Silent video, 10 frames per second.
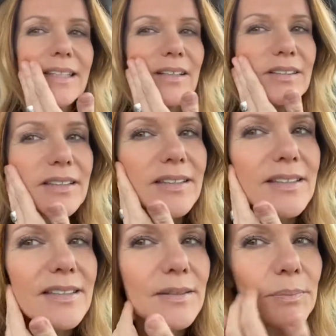I'll look at
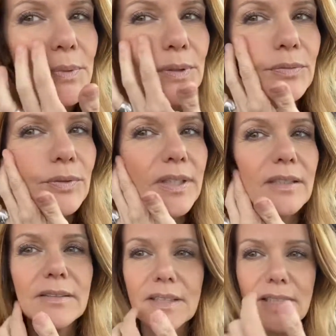this beautiful
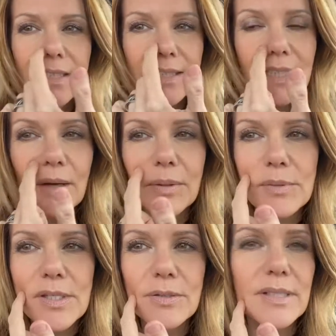now. See how it
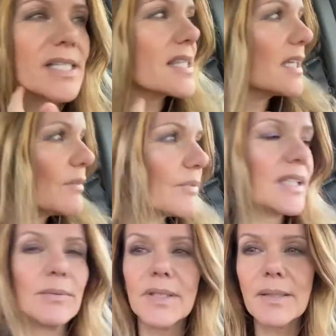was creasing
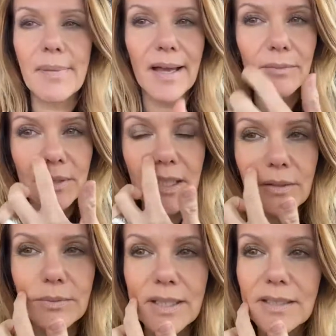really, really bad with the
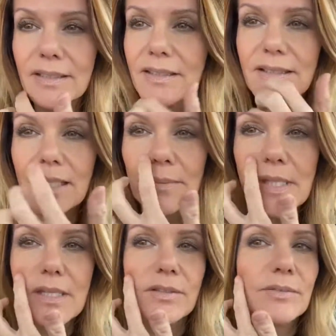other one and this time
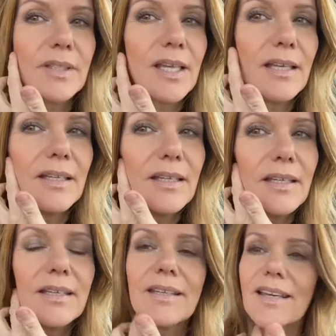it's not doing that?
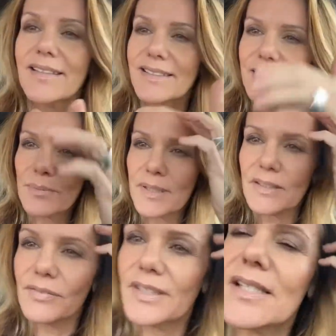Yeah, see the big
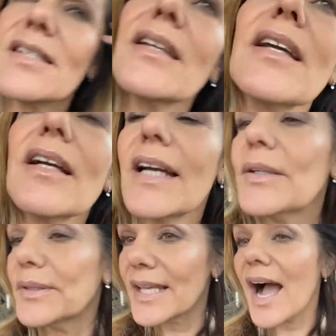difference?
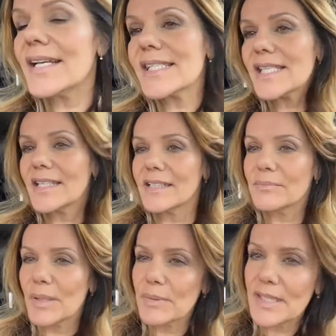Anyways, I see it.
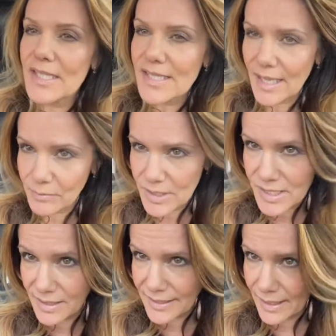Maybe this camera is
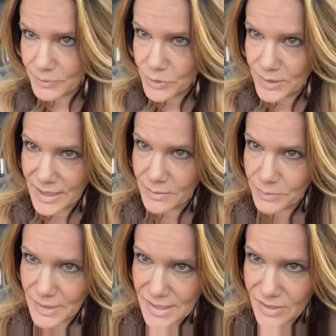not capturing it,
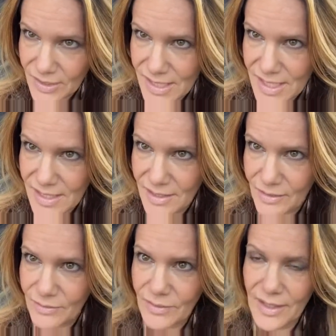but as long as, you
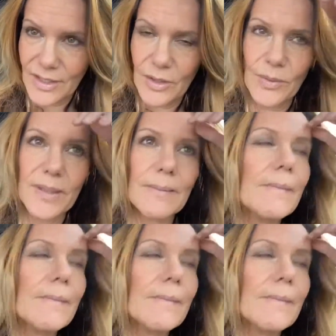know, I know it.